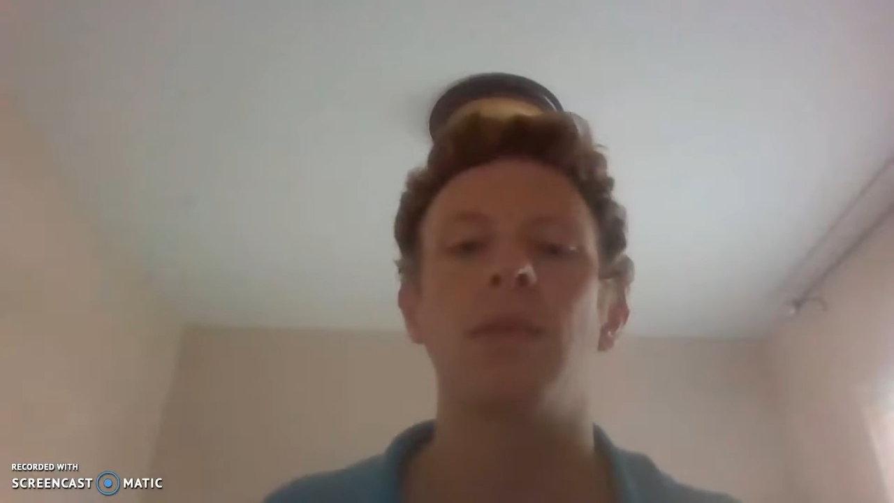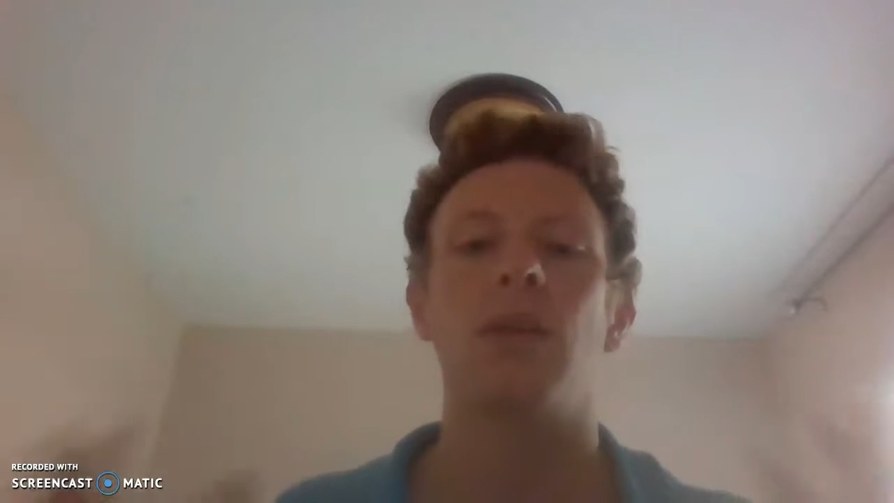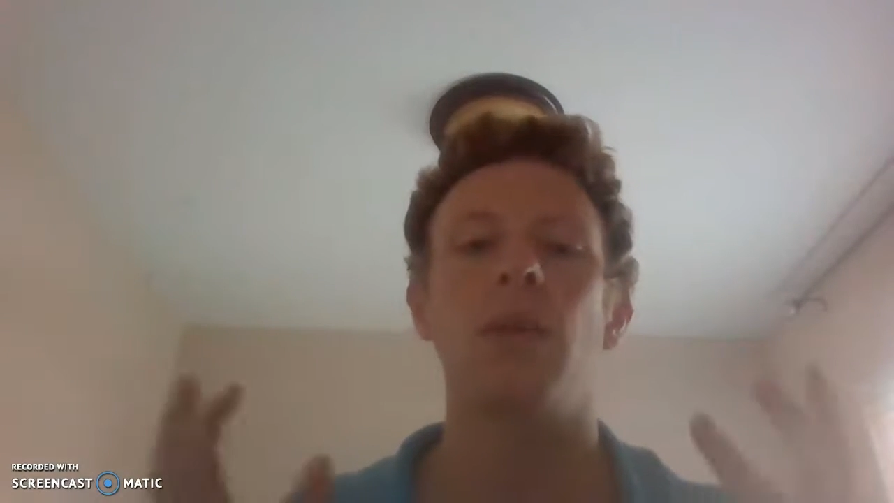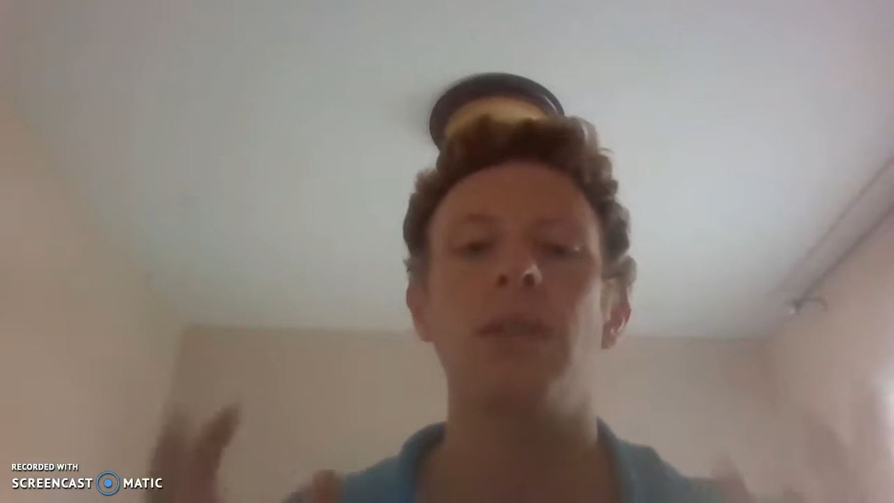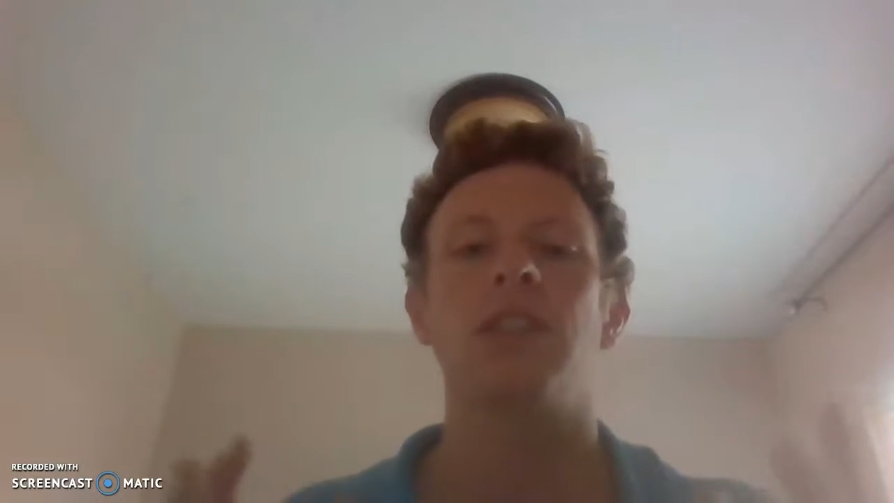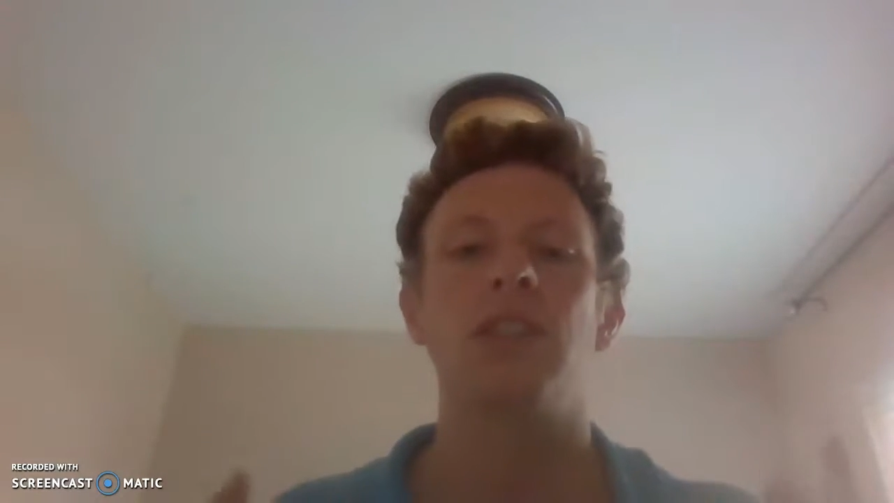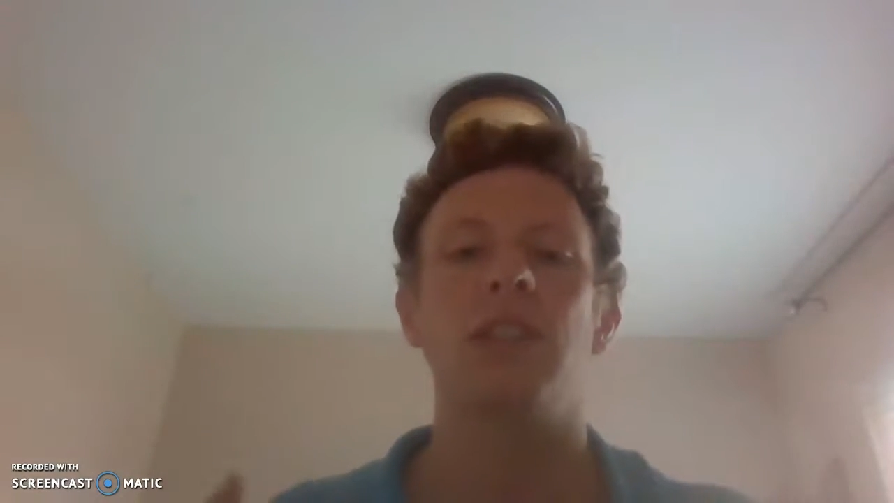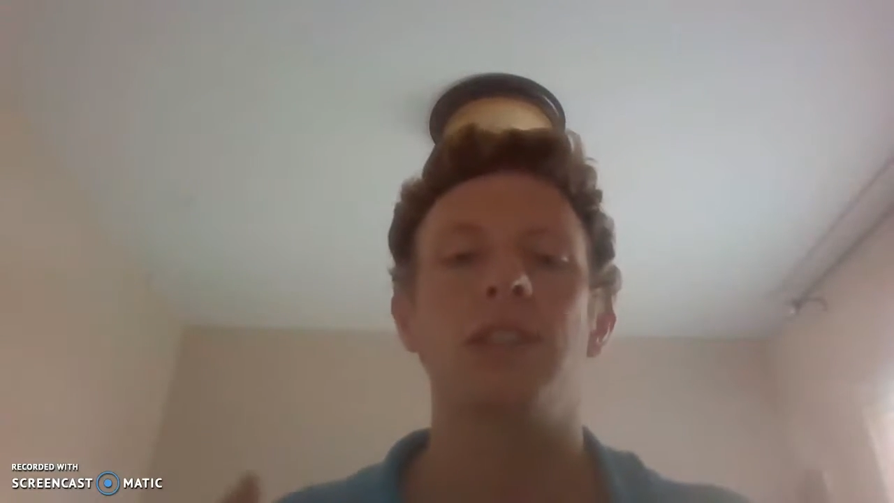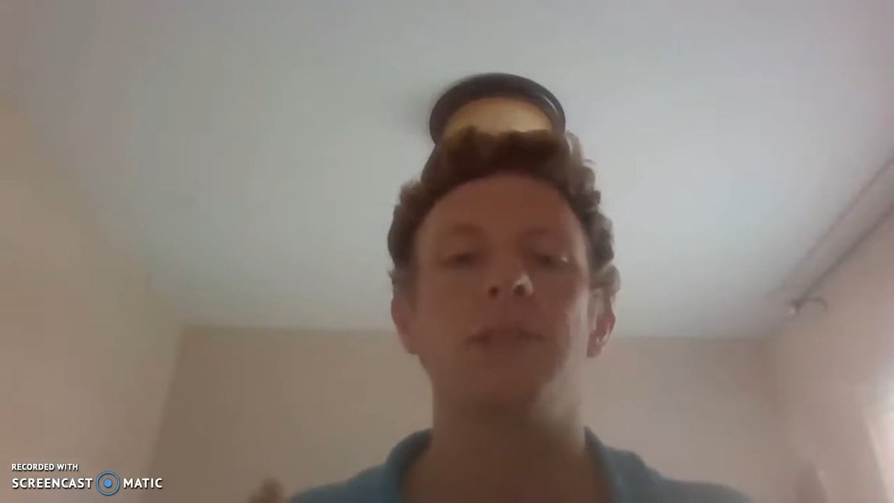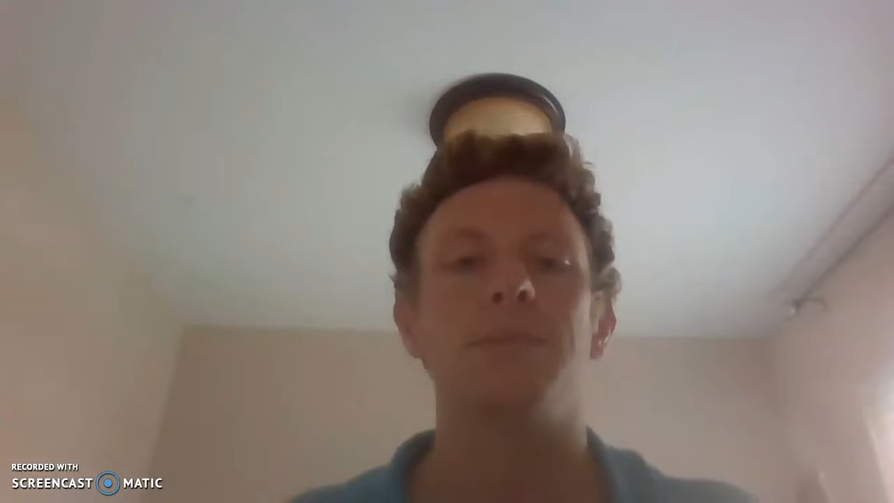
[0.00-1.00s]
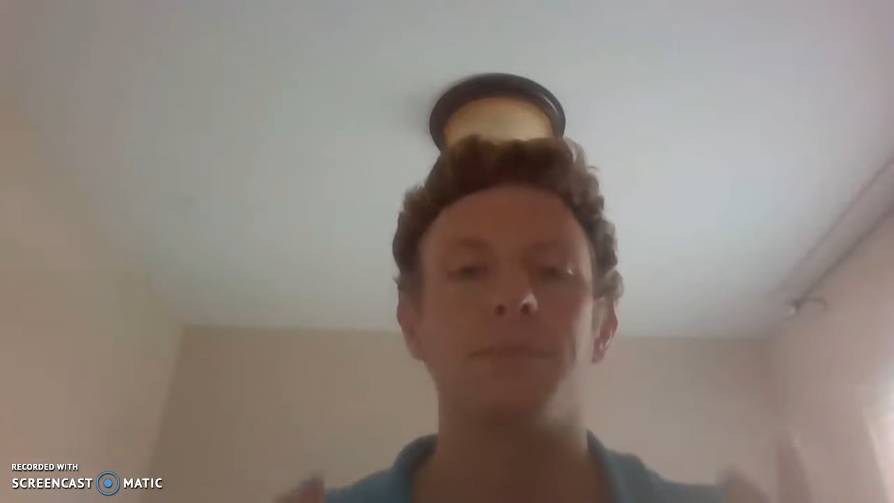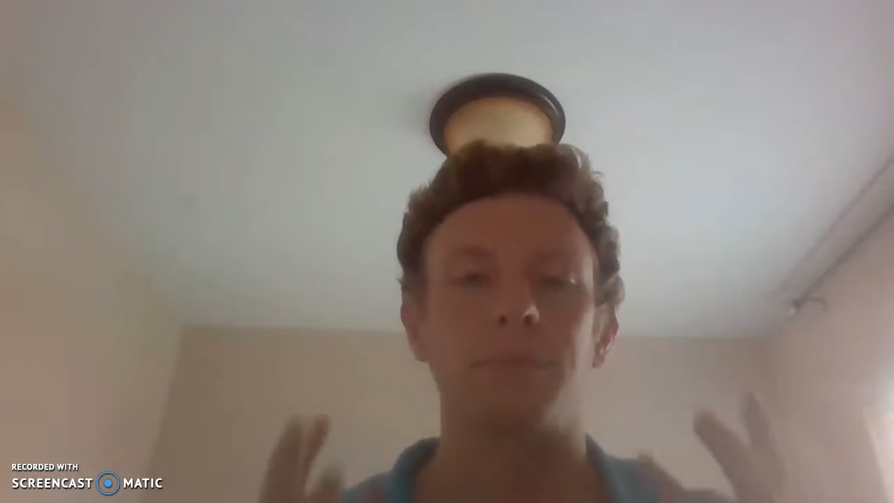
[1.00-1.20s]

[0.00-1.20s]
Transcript: the question is